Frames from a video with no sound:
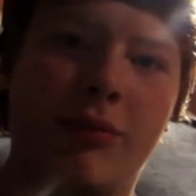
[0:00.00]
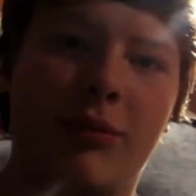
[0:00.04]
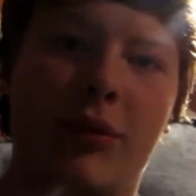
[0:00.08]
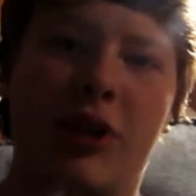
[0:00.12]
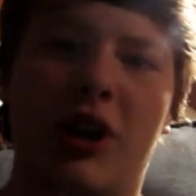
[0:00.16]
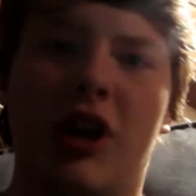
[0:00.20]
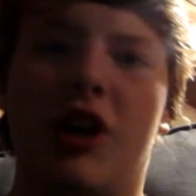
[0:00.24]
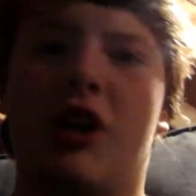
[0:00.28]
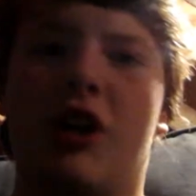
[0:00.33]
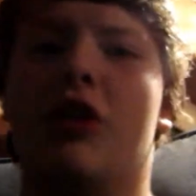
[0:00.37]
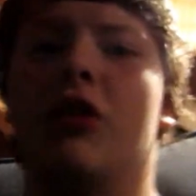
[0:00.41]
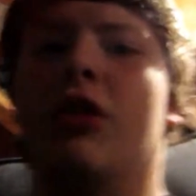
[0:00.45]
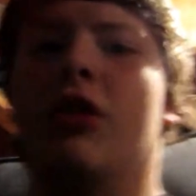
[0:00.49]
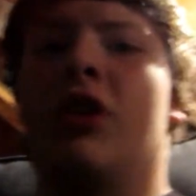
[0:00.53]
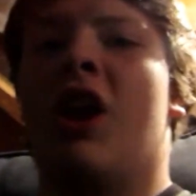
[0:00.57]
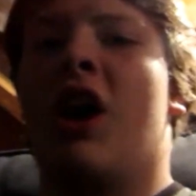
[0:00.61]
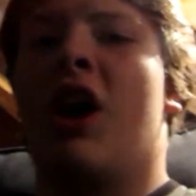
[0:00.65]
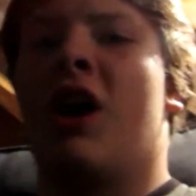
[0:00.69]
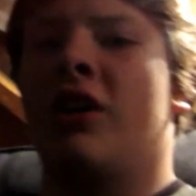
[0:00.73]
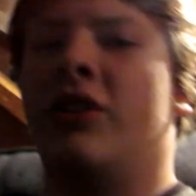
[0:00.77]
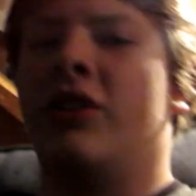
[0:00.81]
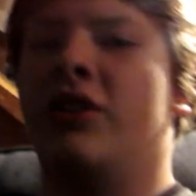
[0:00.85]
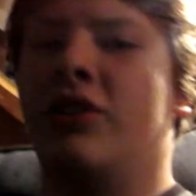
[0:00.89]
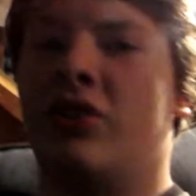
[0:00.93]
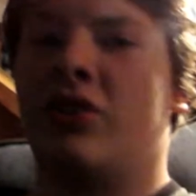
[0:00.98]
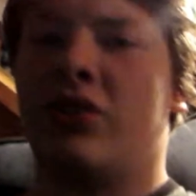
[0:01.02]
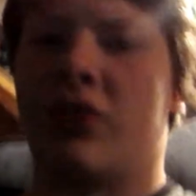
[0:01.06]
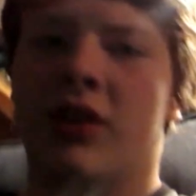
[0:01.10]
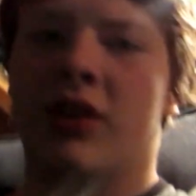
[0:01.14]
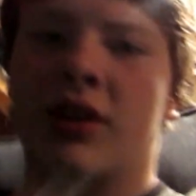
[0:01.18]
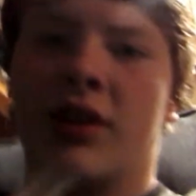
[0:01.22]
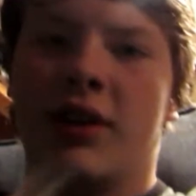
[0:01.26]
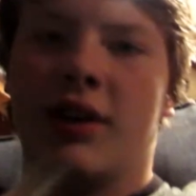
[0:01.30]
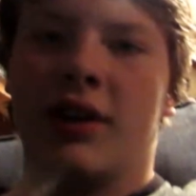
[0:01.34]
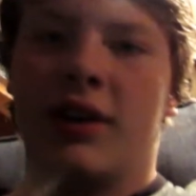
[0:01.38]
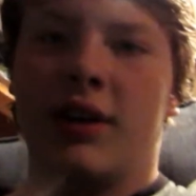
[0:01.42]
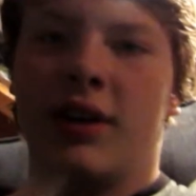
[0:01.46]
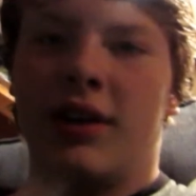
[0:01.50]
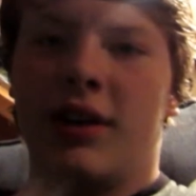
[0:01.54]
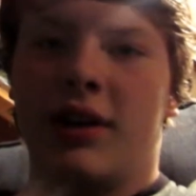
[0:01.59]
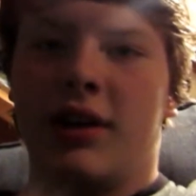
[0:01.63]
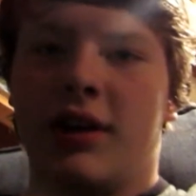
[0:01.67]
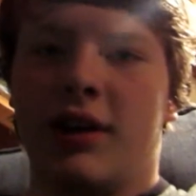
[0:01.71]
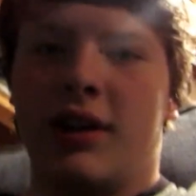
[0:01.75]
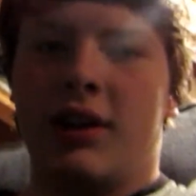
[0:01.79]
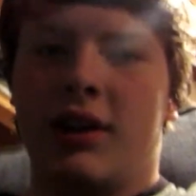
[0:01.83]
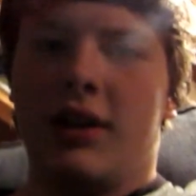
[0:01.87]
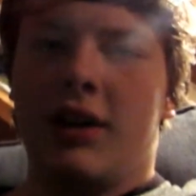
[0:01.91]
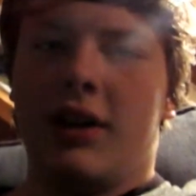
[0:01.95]
You need your lungs.
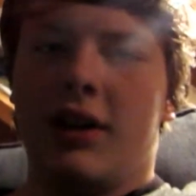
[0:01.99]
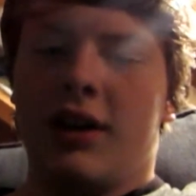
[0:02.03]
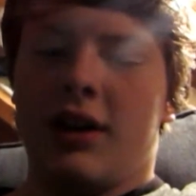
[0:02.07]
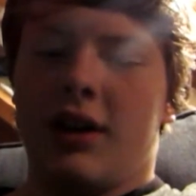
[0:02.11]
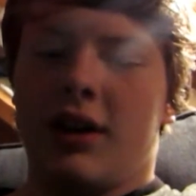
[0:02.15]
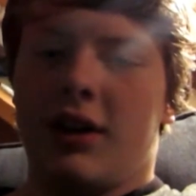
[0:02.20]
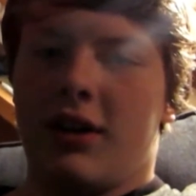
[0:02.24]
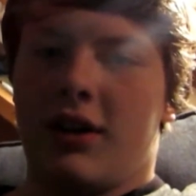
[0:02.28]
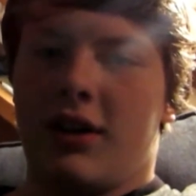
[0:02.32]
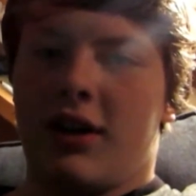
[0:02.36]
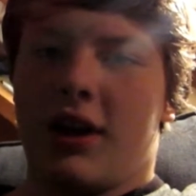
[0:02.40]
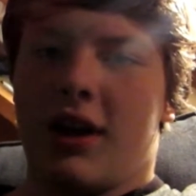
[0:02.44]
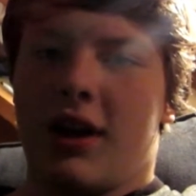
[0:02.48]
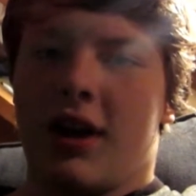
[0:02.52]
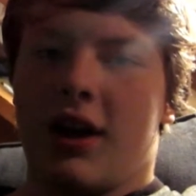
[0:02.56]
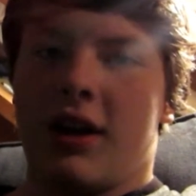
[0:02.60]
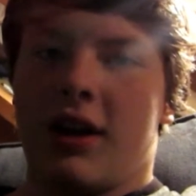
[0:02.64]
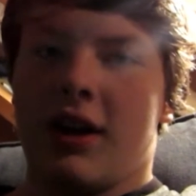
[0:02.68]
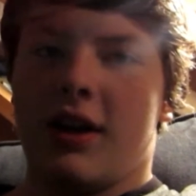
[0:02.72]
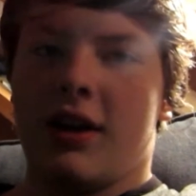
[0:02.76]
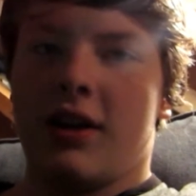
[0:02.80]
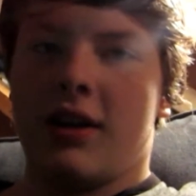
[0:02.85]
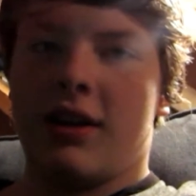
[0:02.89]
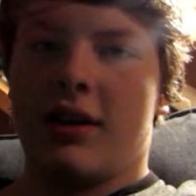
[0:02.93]
Okay.